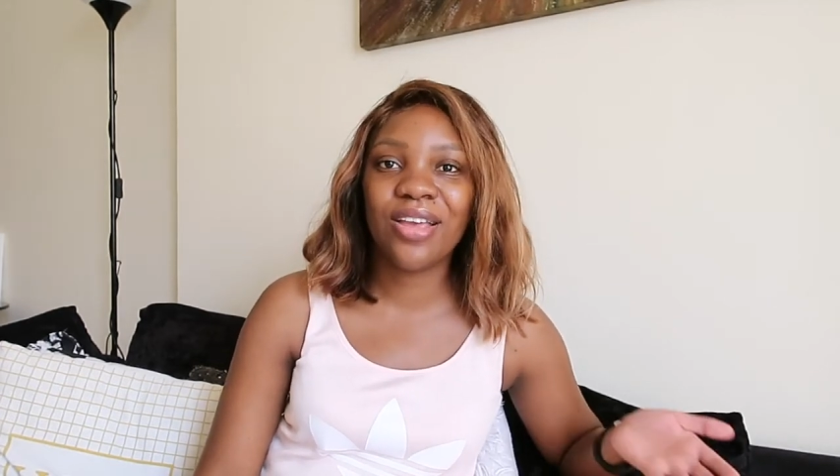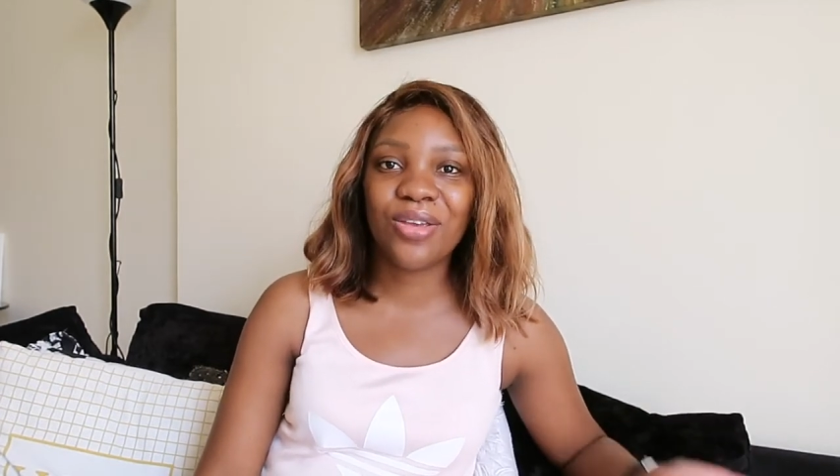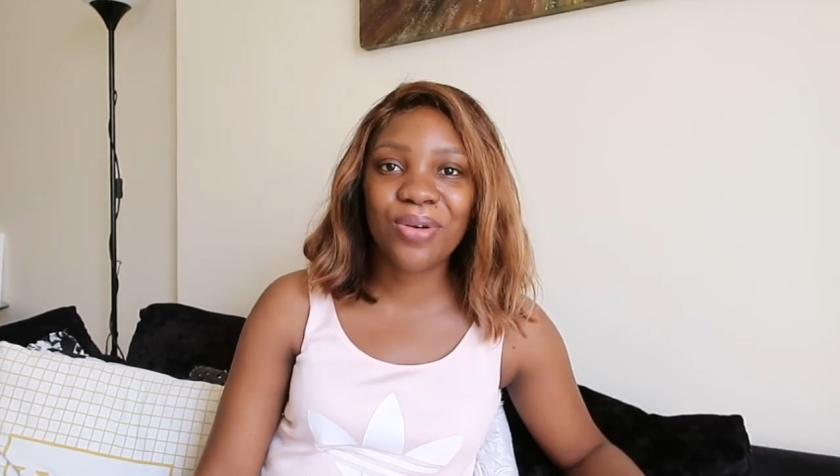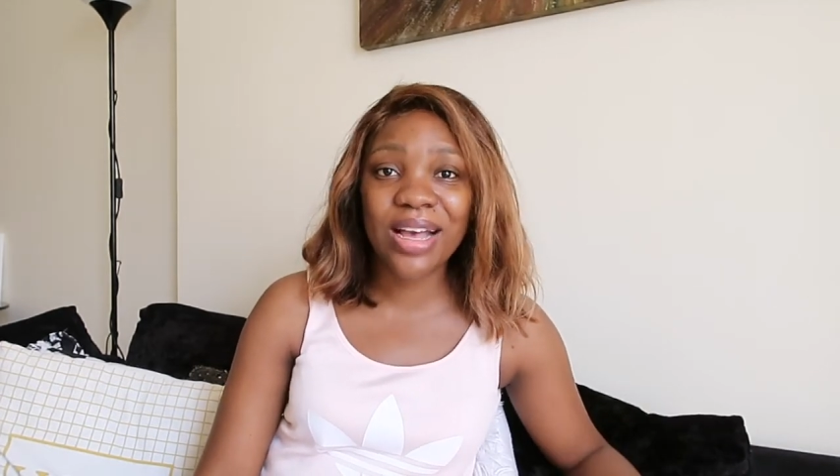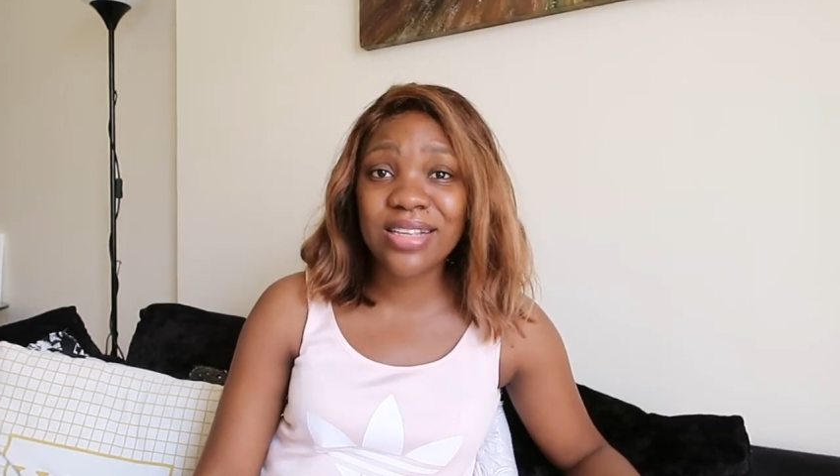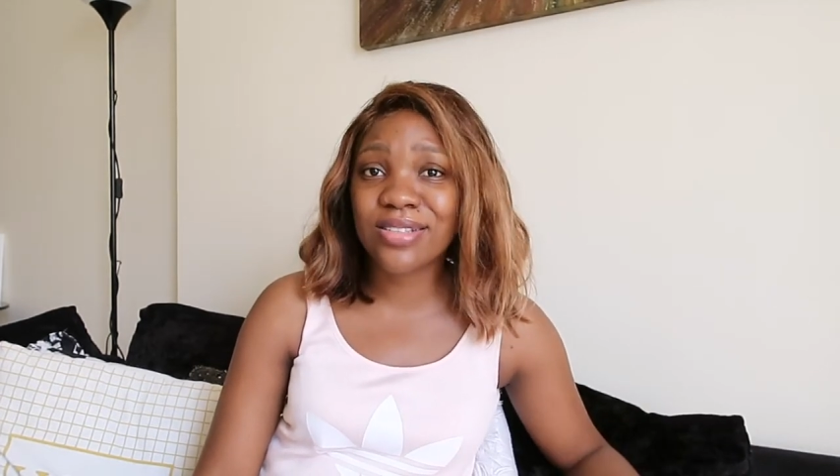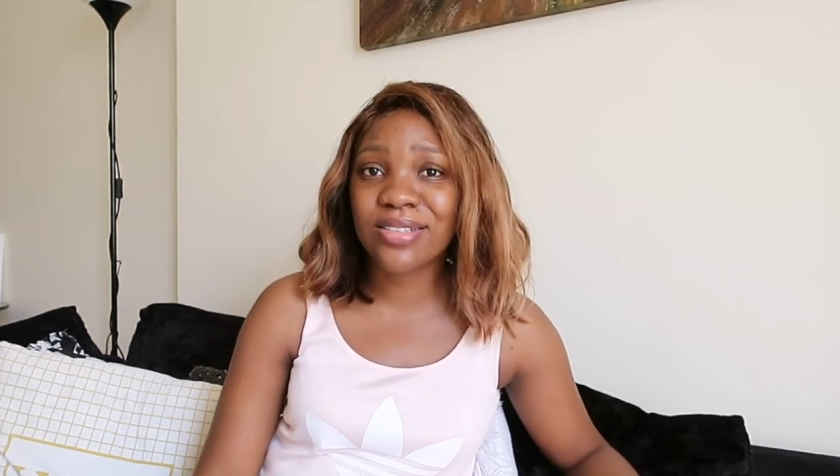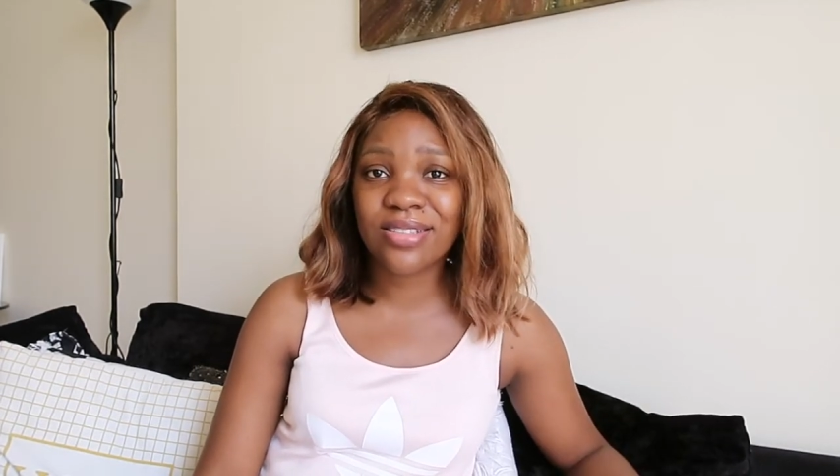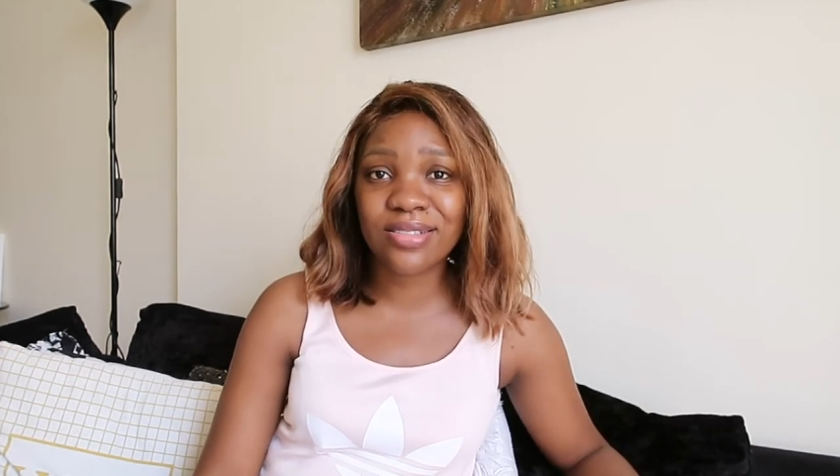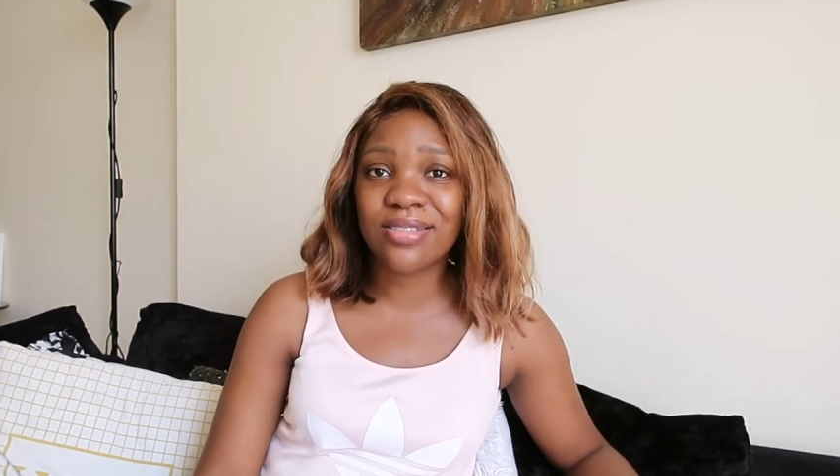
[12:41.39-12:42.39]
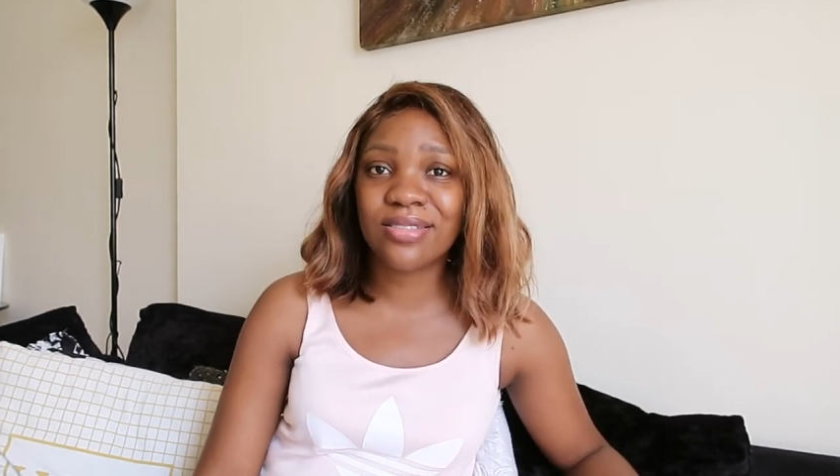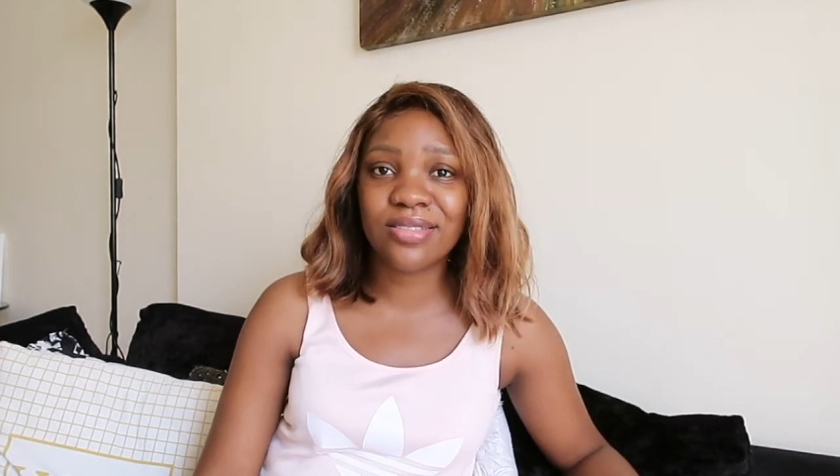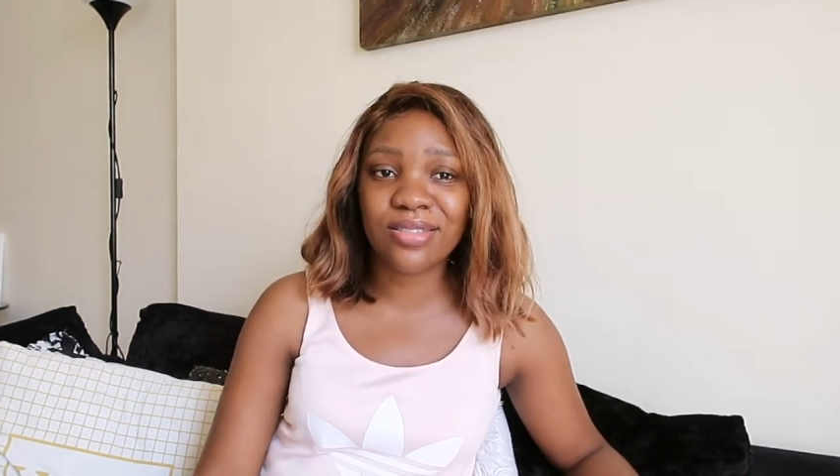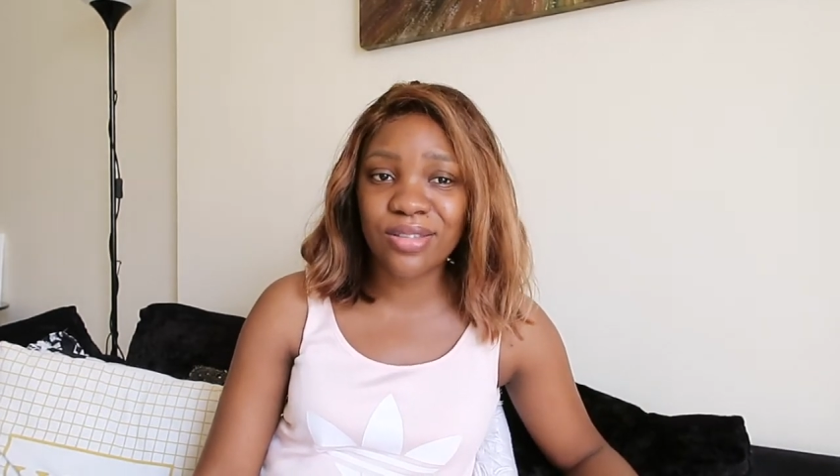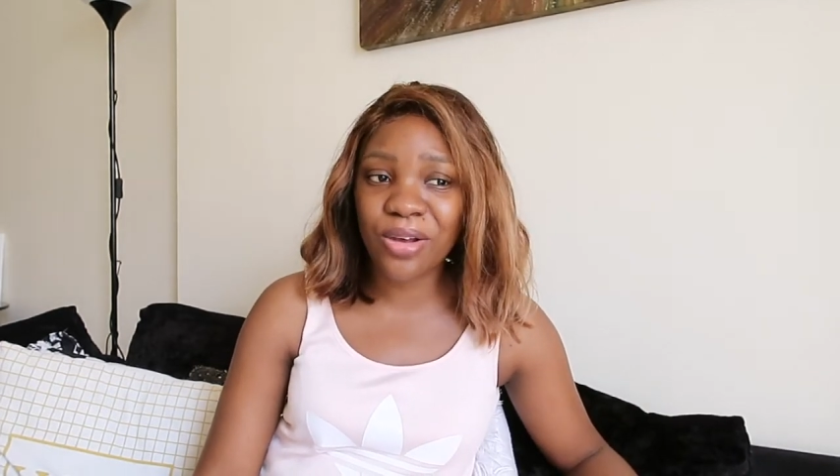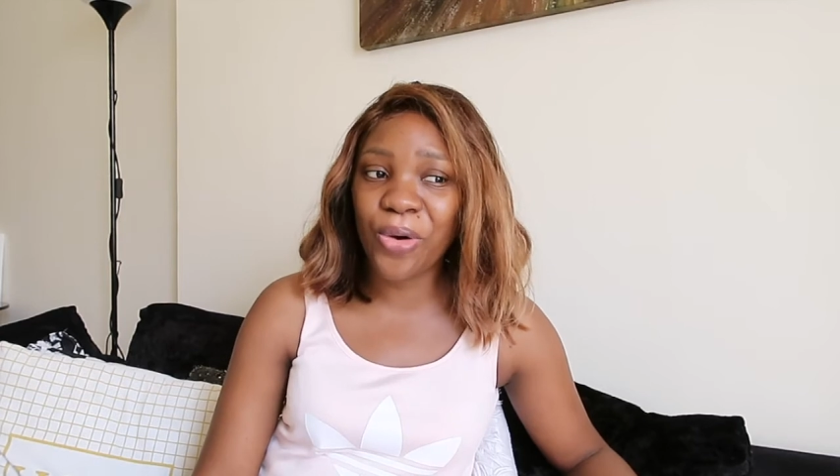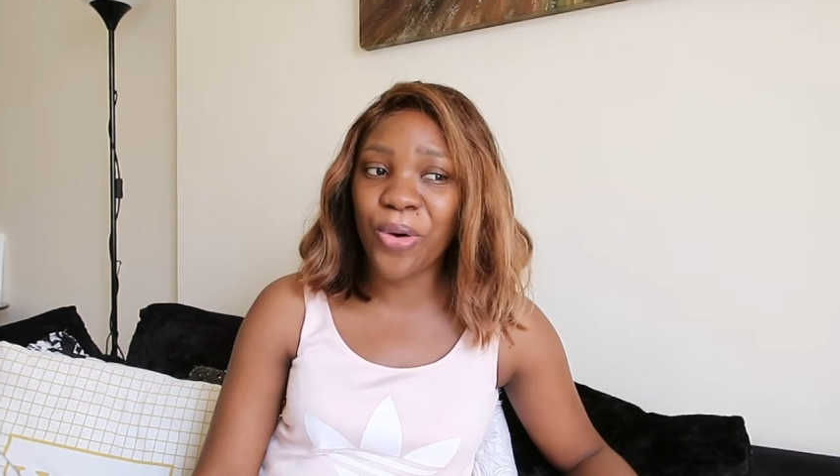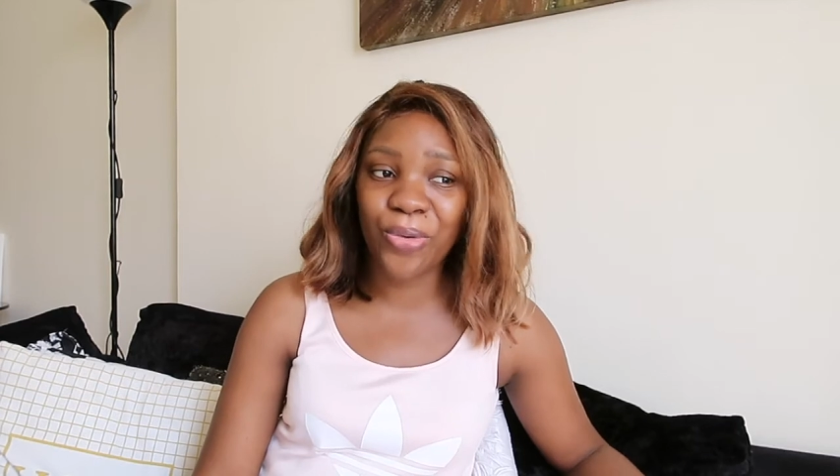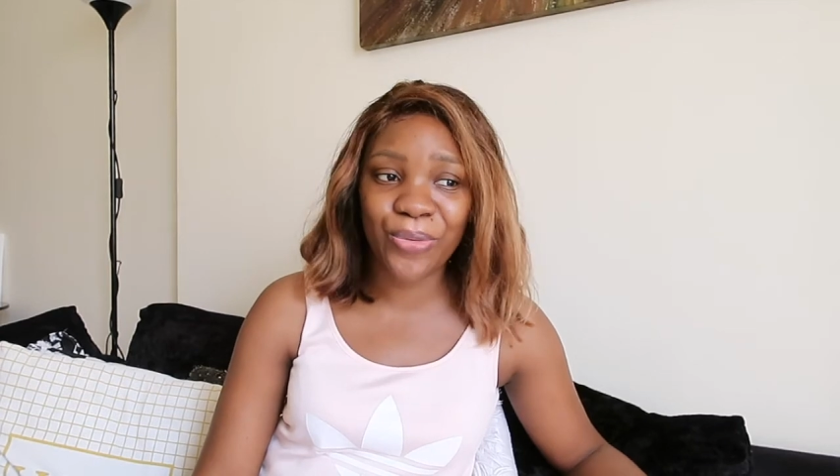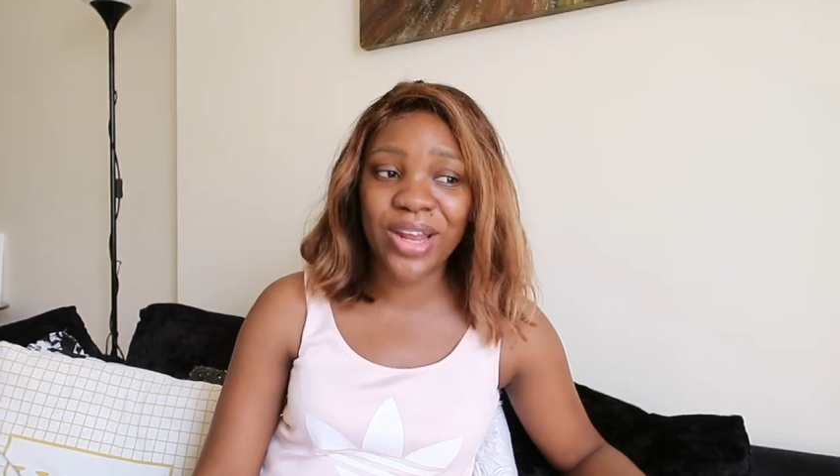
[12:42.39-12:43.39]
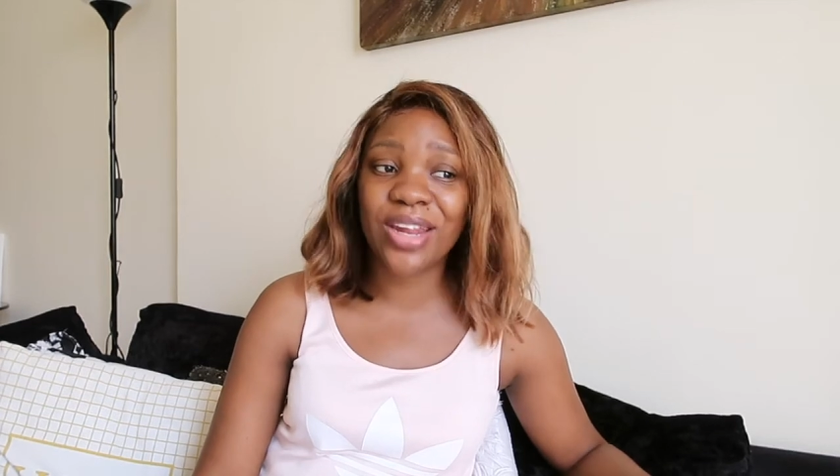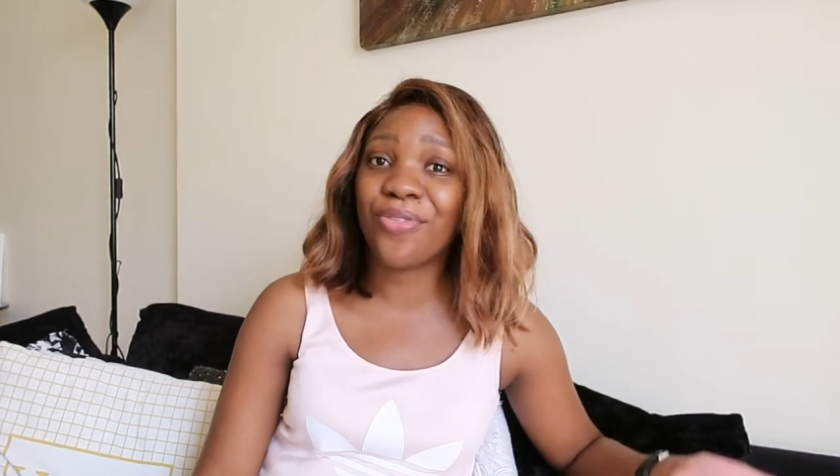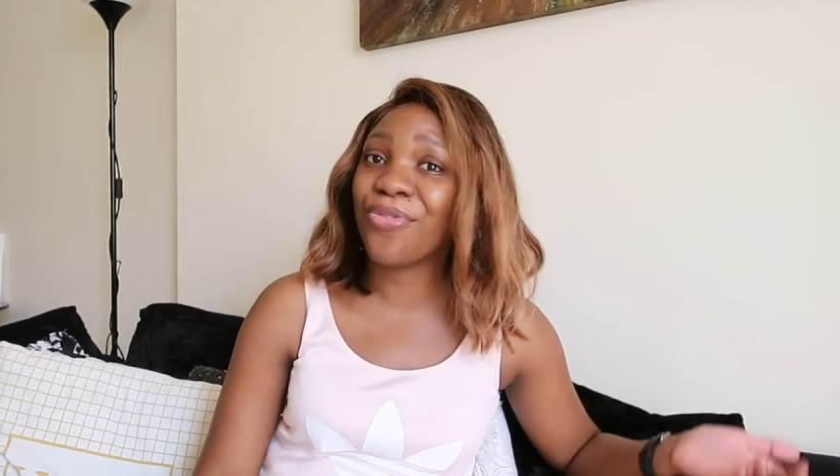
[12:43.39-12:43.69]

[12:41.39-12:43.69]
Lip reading: you guys know already